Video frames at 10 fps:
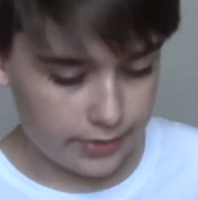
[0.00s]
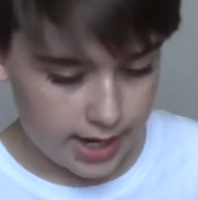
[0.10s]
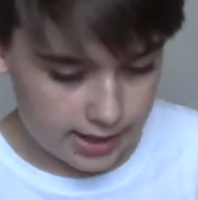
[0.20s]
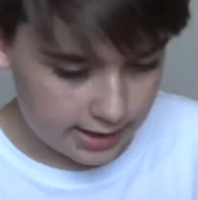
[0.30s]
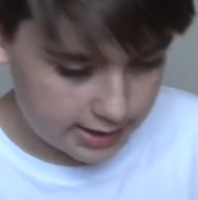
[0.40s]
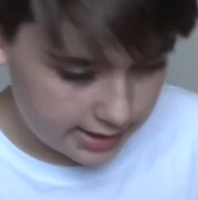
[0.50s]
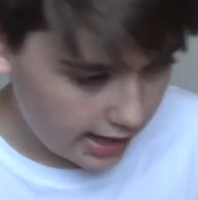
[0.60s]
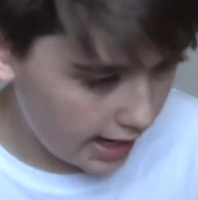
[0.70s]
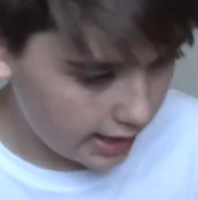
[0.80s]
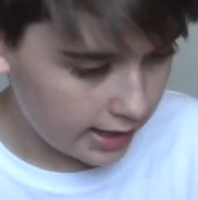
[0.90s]
then it
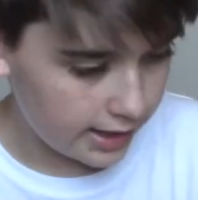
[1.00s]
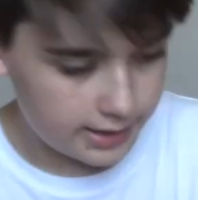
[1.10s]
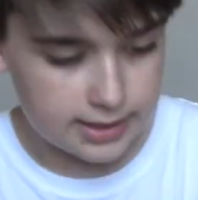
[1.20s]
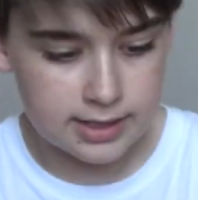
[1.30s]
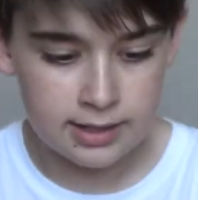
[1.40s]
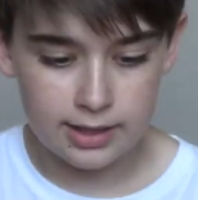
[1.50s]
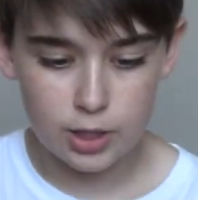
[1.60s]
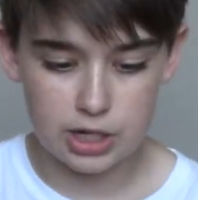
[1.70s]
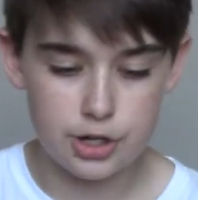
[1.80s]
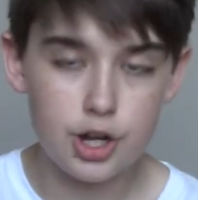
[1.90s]
says,
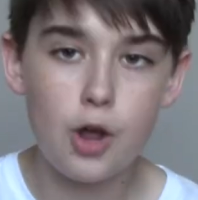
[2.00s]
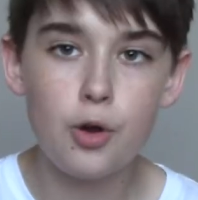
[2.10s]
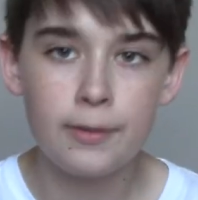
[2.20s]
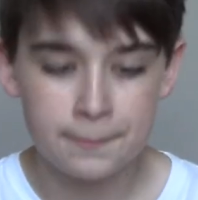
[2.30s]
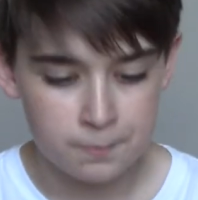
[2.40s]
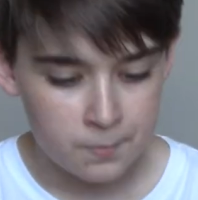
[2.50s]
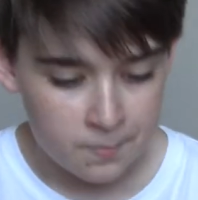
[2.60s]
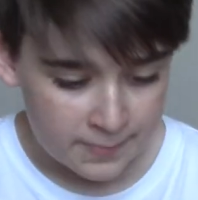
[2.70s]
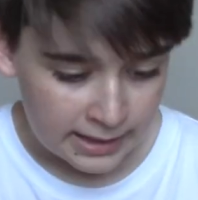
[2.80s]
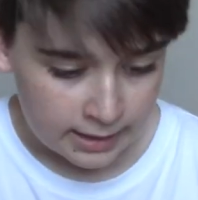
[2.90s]
there's a note,
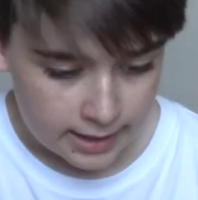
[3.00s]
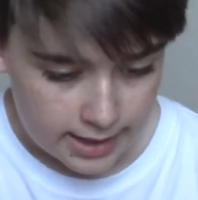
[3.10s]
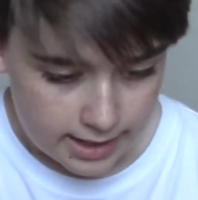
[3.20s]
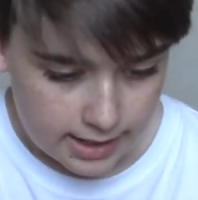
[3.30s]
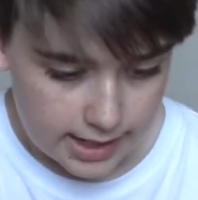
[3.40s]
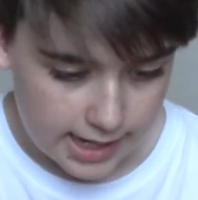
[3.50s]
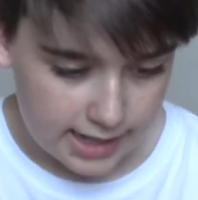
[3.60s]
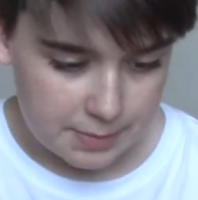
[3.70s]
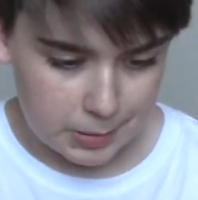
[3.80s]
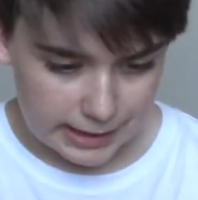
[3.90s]
and
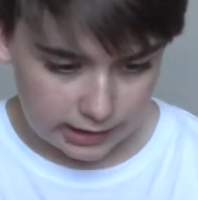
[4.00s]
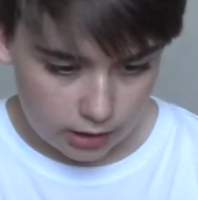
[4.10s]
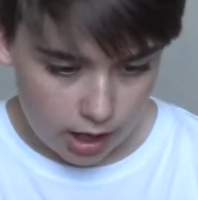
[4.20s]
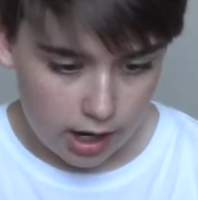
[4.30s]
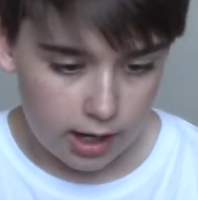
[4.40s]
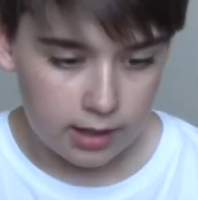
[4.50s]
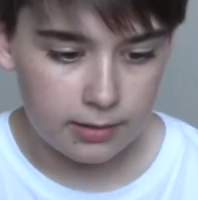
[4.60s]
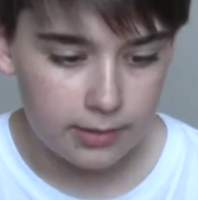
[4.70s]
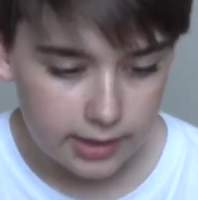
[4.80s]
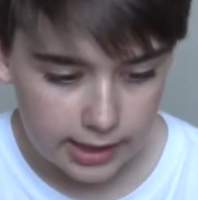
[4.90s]
it's pretty long.
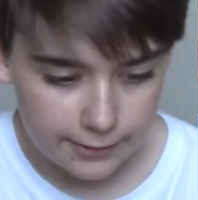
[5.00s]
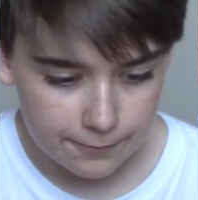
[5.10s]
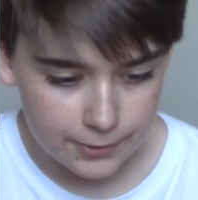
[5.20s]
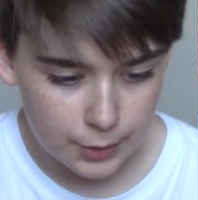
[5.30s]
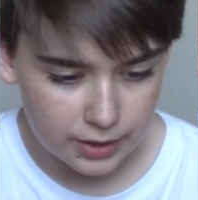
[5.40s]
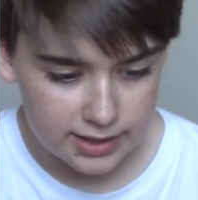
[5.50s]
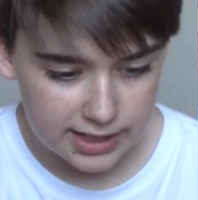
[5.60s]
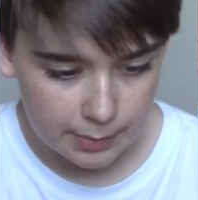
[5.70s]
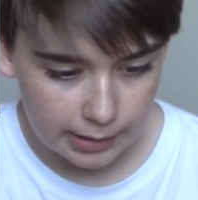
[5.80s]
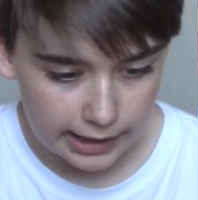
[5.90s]
If you can
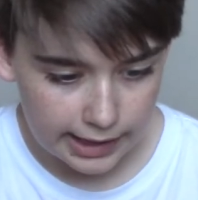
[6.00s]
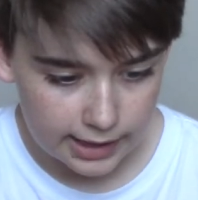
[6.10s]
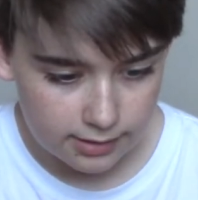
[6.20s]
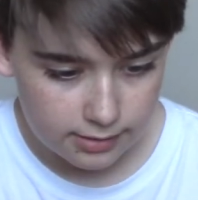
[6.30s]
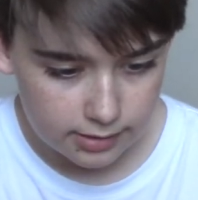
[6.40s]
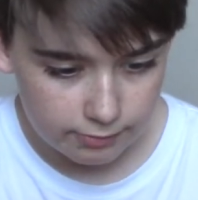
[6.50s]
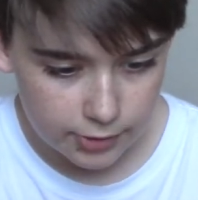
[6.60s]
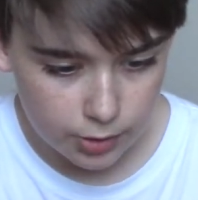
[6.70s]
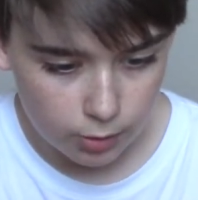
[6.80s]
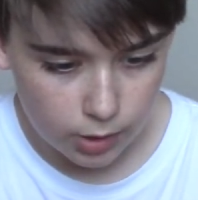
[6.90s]
skip ahead, if
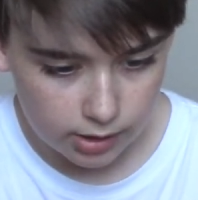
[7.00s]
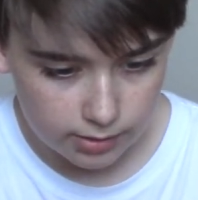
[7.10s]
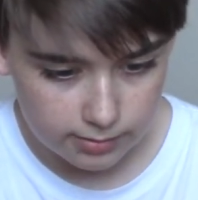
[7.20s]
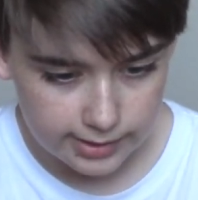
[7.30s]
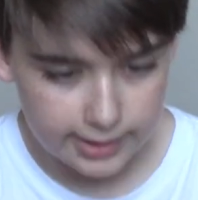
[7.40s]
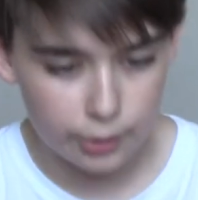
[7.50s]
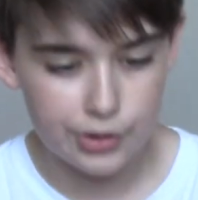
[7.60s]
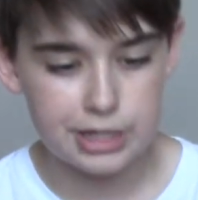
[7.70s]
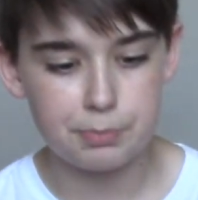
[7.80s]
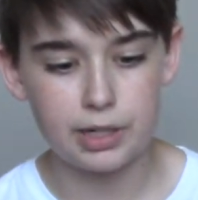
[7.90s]
you don't want to hear
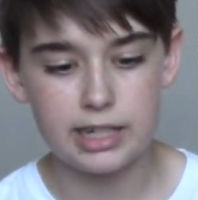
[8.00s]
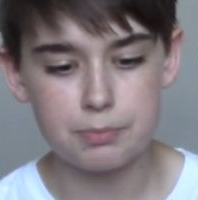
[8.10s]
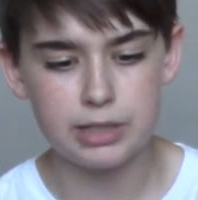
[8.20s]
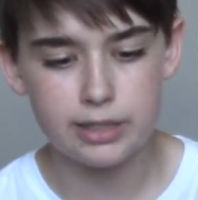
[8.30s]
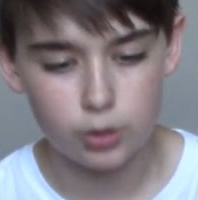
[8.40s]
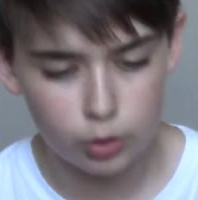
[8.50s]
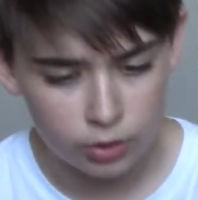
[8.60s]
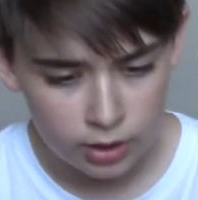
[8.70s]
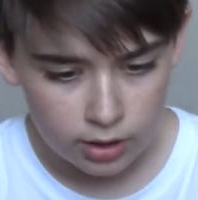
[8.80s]
this, but it's pretty cool.